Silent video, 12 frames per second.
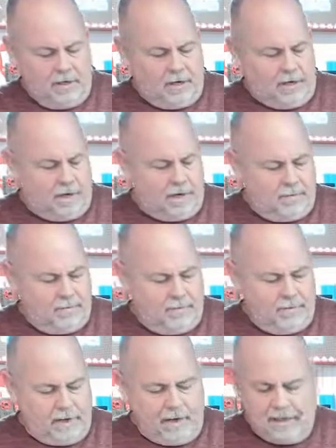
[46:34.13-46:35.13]

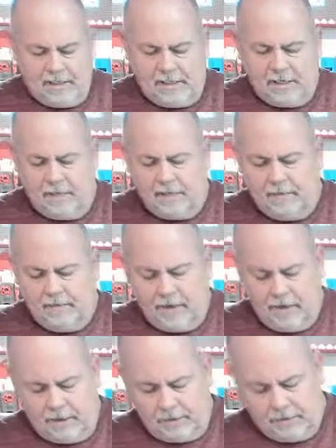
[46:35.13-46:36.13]
I guess the
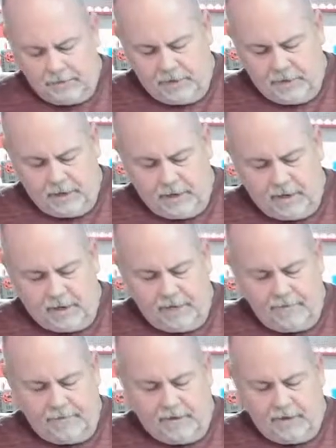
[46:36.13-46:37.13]
disadvantages right now, I
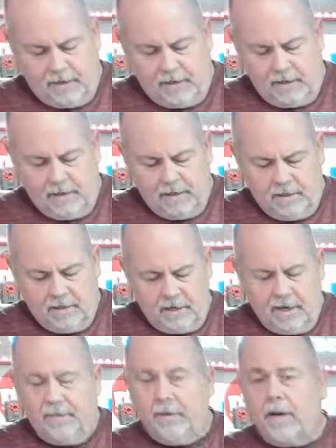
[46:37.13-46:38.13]
have
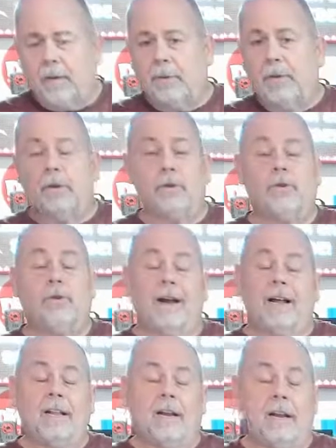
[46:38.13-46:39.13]
a couple of those
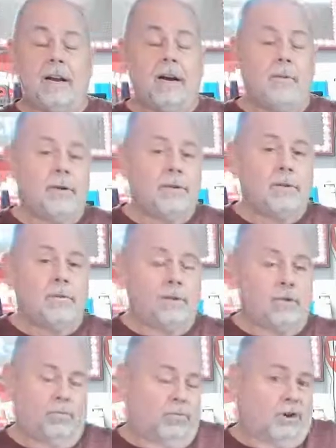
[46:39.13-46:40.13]
Creality cameras
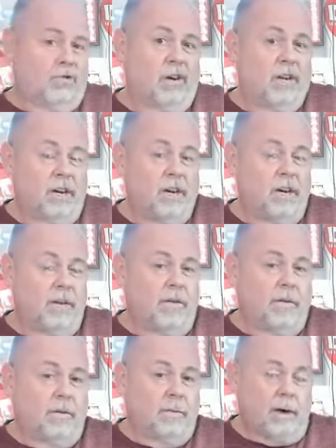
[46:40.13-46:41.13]
which work really good
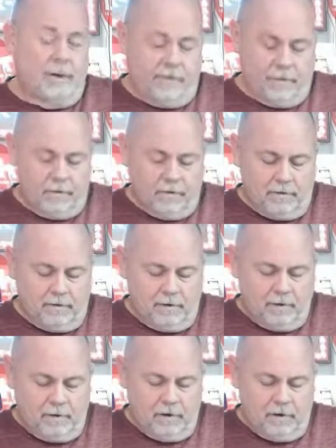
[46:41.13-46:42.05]
over Wi-Fi, over